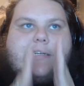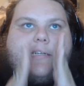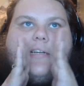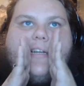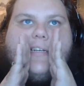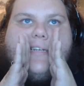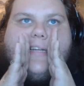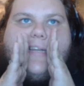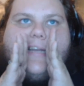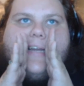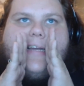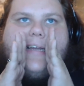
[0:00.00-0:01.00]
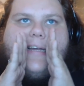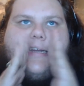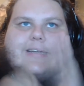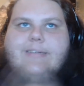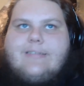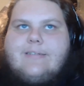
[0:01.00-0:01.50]

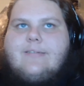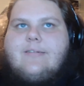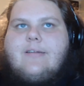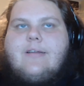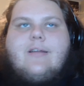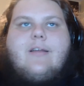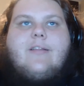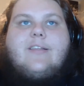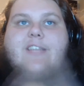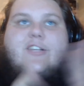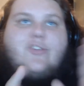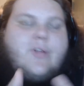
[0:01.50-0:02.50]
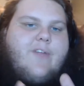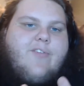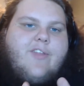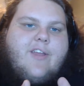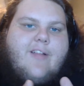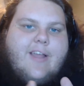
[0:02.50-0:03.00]
NDA! At least I treat
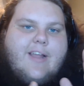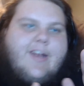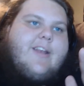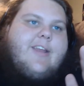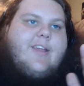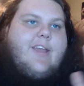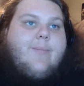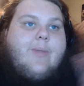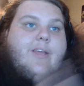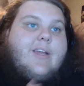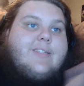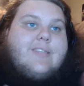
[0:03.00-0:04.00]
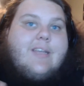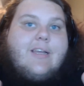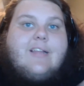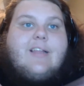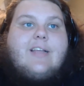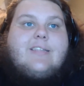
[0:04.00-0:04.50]
everything like an NDA, because
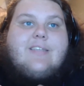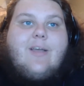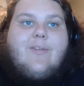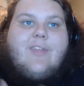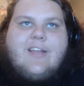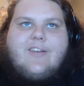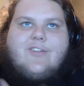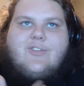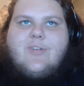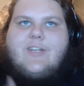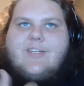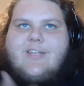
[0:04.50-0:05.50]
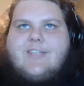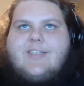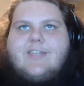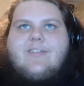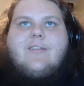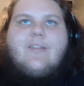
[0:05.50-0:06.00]
that's how the industry does
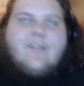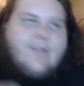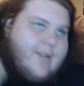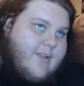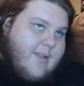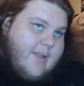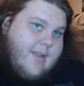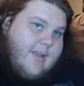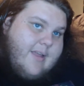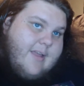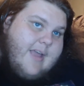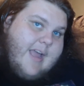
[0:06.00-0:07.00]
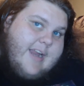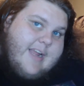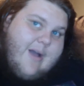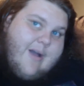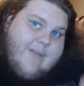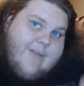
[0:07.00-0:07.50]
it.
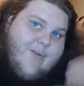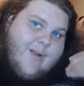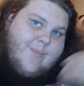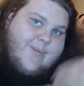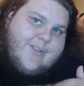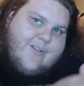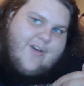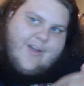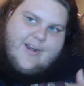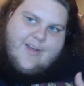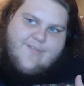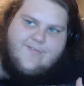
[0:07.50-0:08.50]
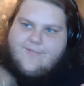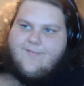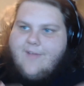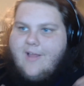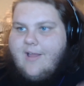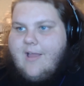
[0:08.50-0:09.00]
Anyhow, I've rambled long enough of
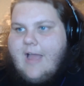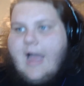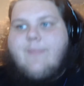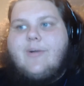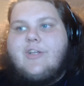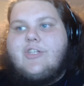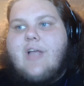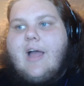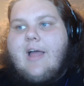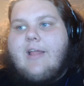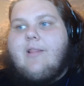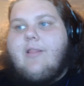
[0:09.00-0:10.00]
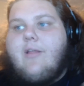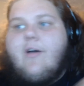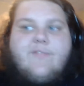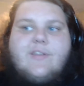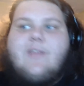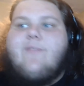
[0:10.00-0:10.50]
how much I
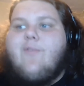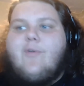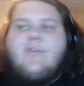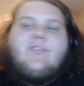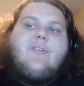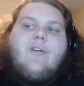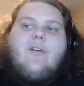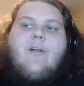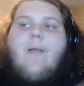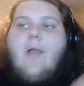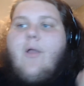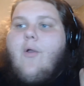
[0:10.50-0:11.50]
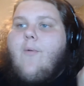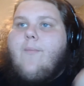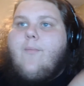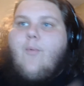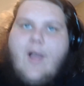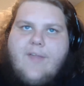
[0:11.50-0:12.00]
love Teamfourstar,
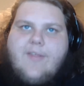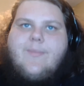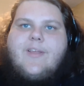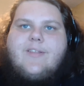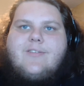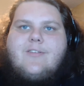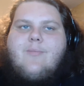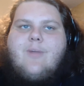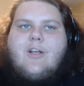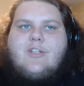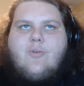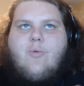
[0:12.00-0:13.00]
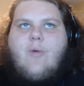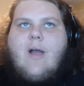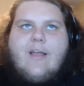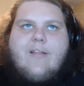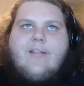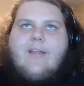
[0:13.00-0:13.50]
why they mean so much,
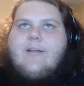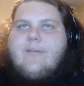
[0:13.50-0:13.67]
why I like